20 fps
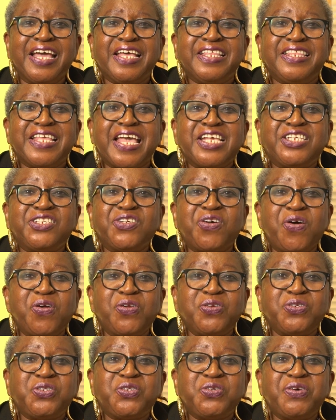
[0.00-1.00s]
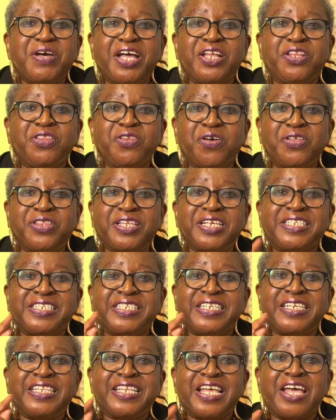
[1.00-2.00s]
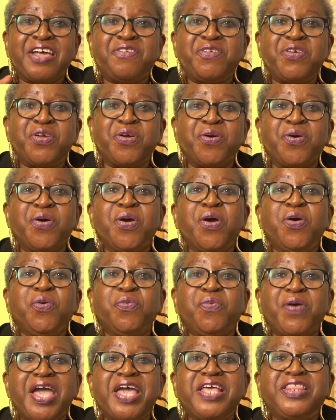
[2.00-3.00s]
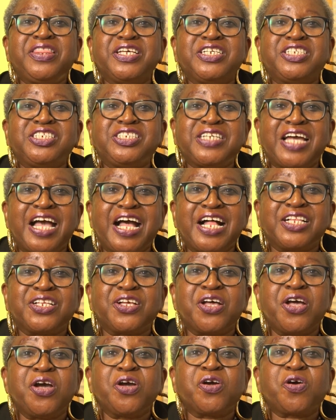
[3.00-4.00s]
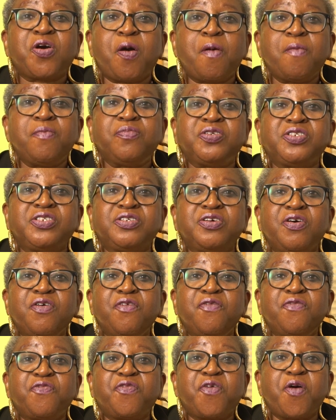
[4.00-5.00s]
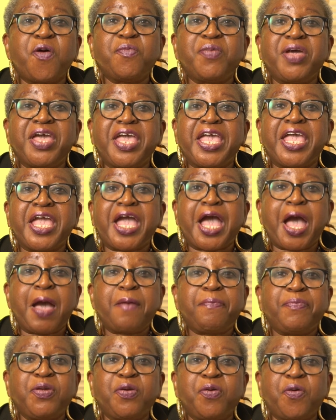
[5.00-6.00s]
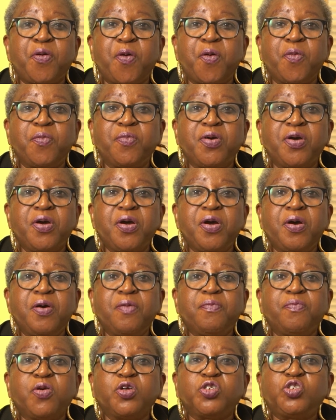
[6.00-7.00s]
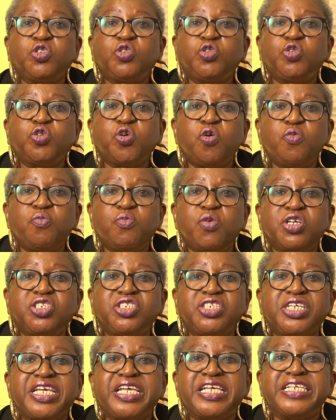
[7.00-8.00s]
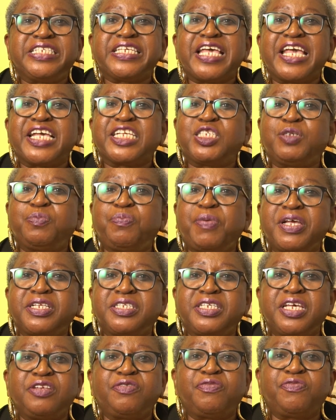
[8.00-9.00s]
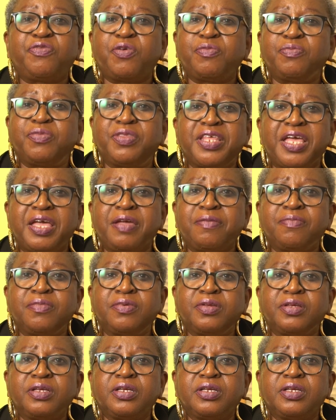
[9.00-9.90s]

There is also another scenario where the child comes from a happy home, but so much is expected from them.